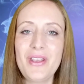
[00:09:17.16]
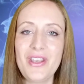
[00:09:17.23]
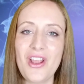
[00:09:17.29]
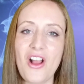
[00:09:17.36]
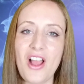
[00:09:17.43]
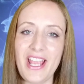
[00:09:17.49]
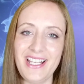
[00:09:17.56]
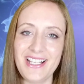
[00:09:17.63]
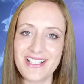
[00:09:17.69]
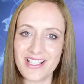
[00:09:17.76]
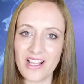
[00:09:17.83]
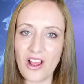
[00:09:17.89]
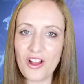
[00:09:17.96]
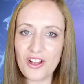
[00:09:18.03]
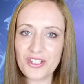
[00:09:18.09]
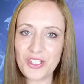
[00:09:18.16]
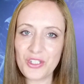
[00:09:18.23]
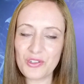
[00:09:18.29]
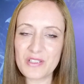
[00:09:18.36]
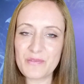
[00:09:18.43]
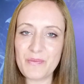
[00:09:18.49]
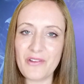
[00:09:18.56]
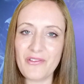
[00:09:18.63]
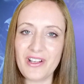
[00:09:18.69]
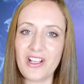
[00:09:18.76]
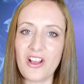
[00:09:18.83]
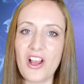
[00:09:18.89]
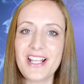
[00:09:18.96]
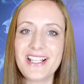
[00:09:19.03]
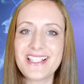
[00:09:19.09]
9 is to ask your spirit
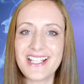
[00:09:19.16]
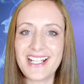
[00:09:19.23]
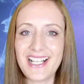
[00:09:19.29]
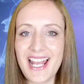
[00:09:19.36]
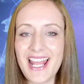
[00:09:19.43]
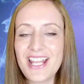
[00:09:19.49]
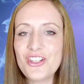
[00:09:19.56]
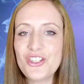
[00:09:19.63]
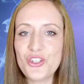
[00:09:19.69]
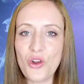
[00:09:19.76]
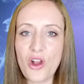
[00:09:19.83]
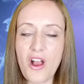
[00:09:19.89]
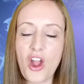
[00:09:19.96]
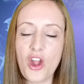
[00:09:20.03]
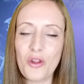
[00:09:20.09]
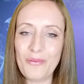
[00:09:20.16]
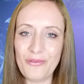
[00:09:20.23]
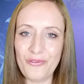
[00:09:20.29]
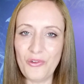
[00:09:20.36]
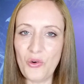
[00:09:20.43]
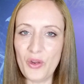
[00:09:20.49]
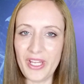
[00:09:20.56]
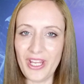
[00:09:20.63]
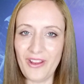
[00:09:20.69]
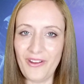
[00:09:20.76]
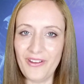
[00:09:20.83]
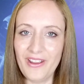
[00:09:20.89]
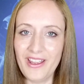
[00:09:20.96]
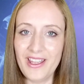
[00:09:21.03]
guides to cleanse your home for you.